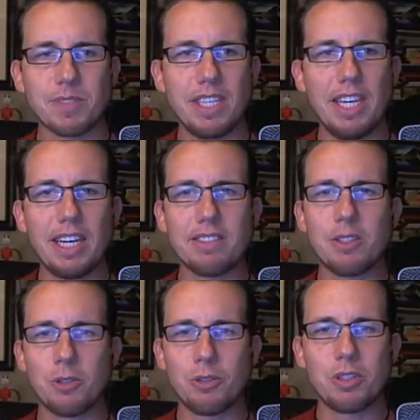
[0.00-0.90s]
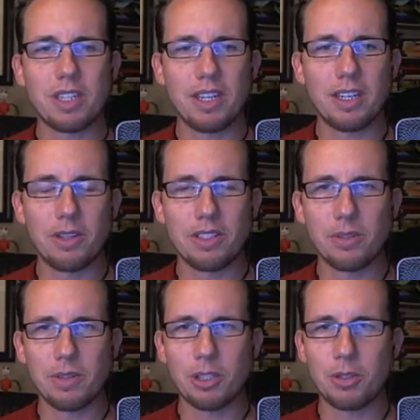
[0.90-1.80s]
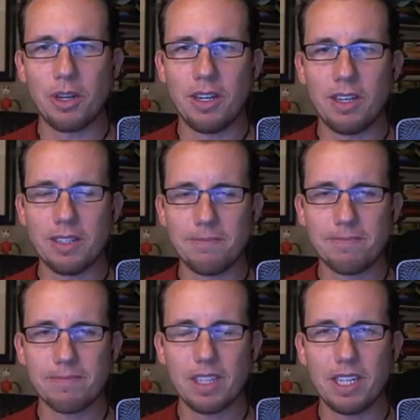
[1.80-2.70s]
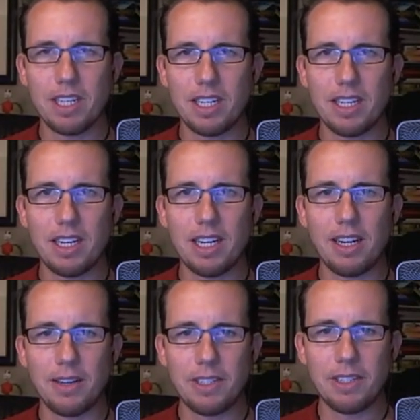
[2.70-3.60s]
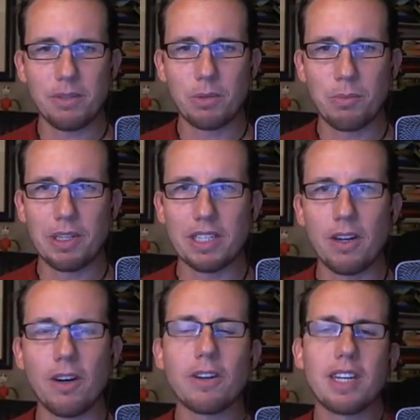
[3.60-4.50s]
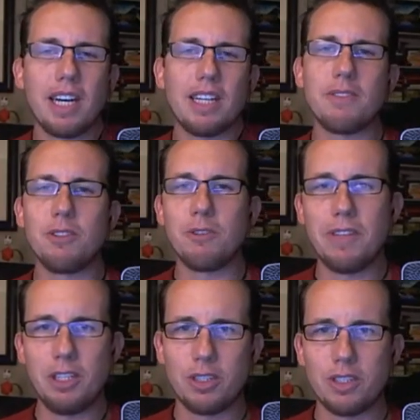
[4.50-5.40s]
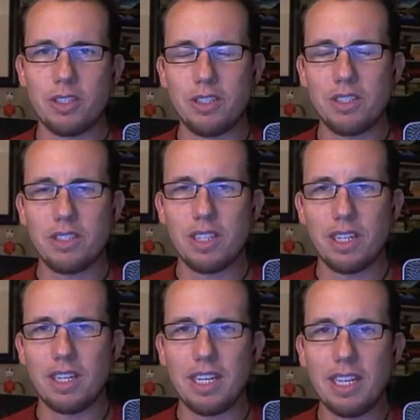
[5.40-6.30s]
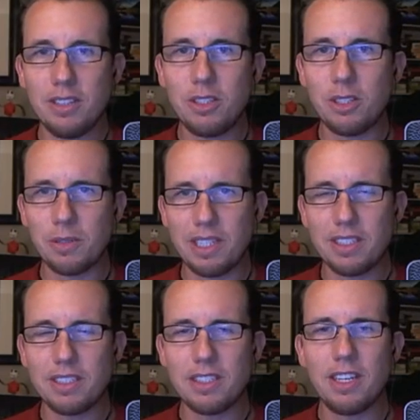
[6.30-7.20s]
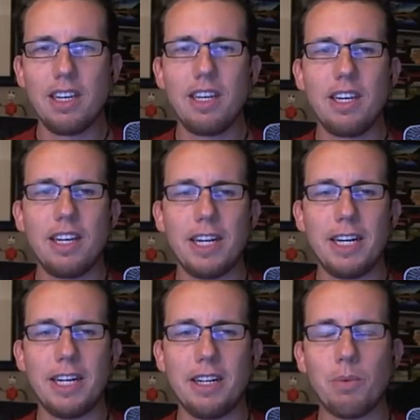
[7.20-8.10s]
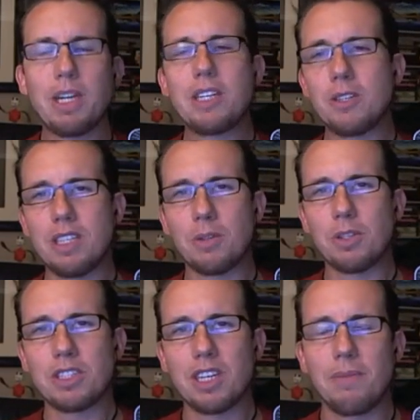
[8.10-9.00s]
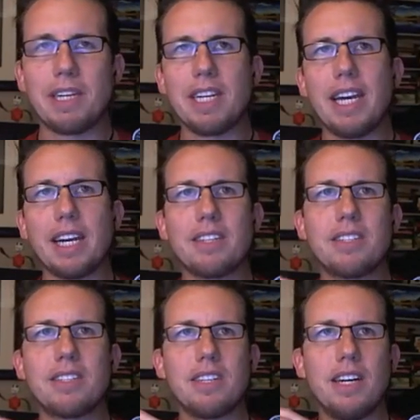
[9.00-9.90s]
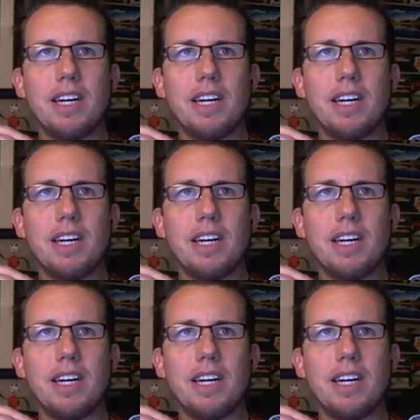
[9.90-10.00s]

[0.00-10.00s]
Yes, so Stuck on Earth is going strong. I love it. We're building all kinds of new features into it. Wait till you see what's coming next.